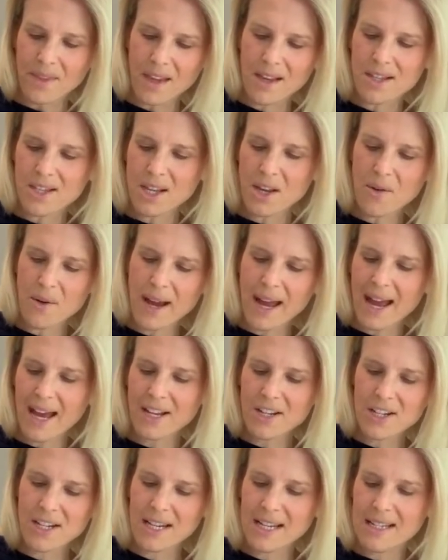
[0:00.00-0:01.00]
So I
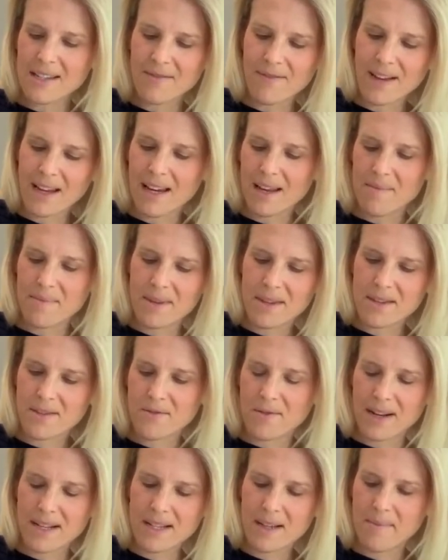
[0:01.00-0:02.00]
actually developed this
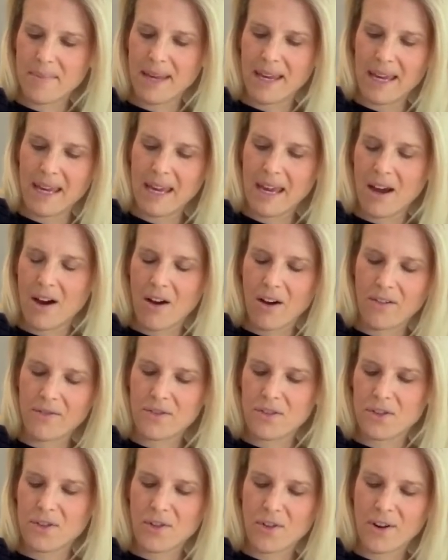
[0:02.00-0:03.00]
recipe
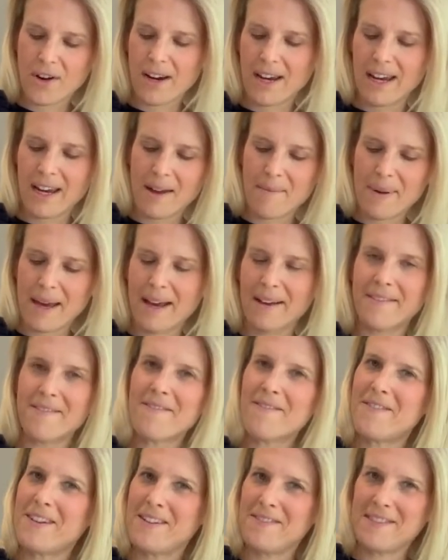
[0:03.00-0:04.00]
after trying
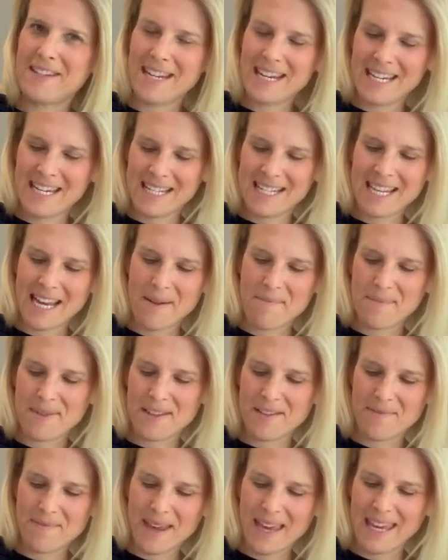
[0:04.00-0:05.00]
about 15
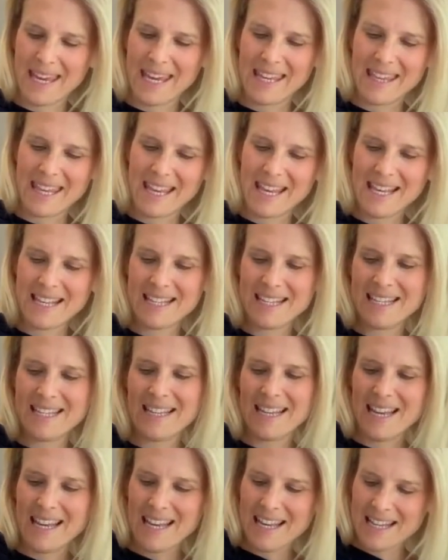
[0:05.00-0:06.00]
attempts of making
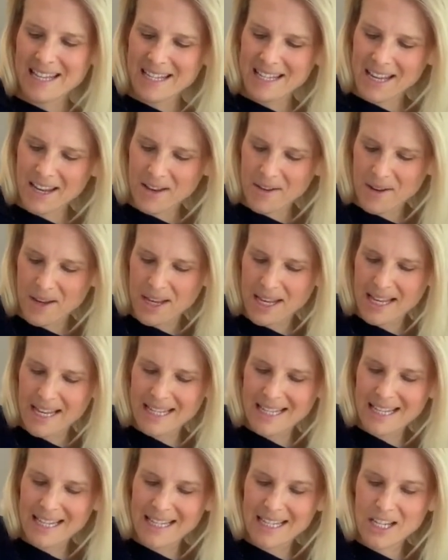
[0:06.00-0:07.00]
this. So it
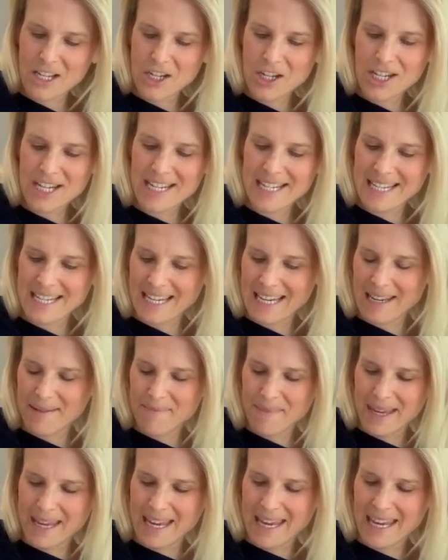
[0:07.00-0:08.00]
is as good as it can
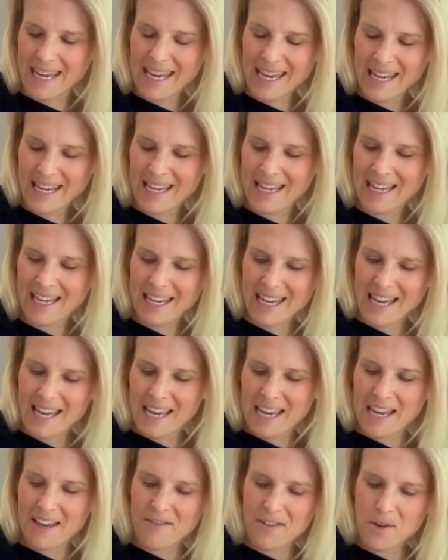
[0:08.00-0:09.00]
be.
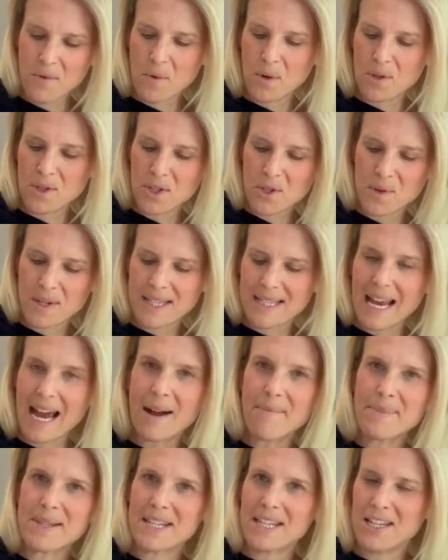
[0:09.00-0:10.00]
If you want to
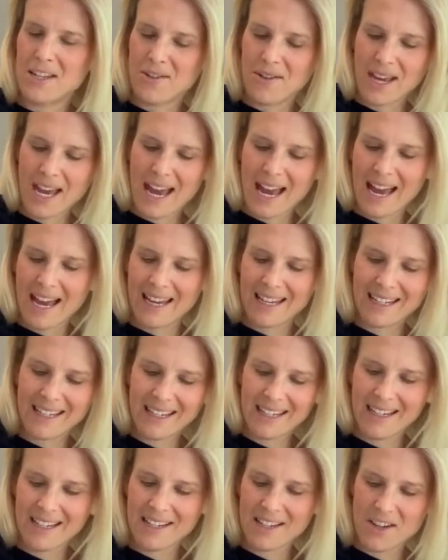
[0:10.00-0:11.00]
adapt it, you
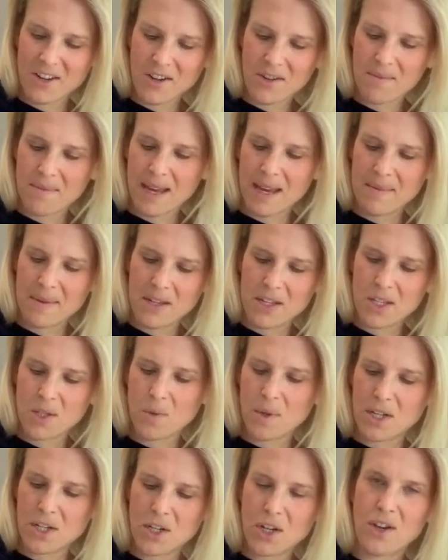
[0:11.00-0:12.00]
can. You can maybe
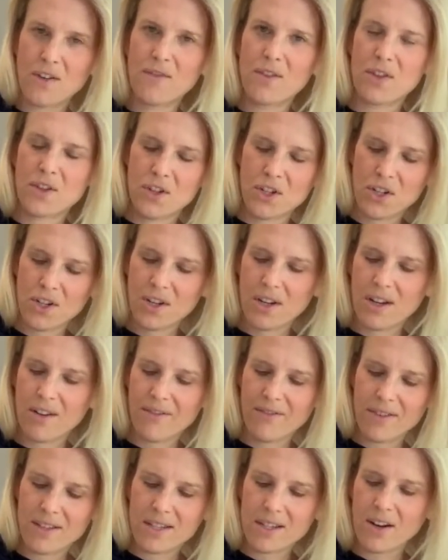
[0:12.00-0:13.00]
switch over the sugar
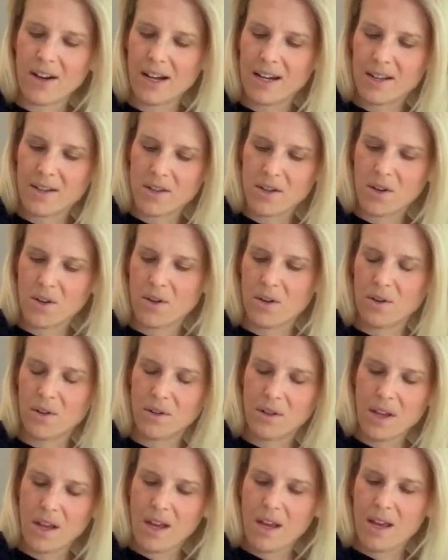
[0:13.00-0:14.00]
for
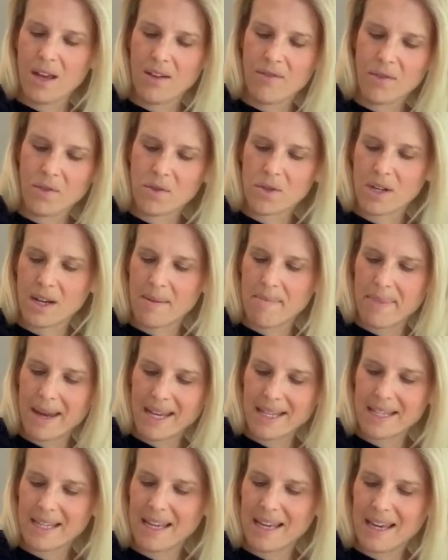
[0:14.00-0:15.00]
xylitol if you're
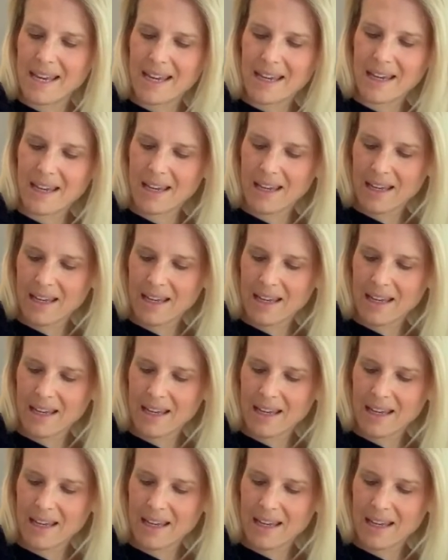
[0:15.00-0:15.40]
diabetic.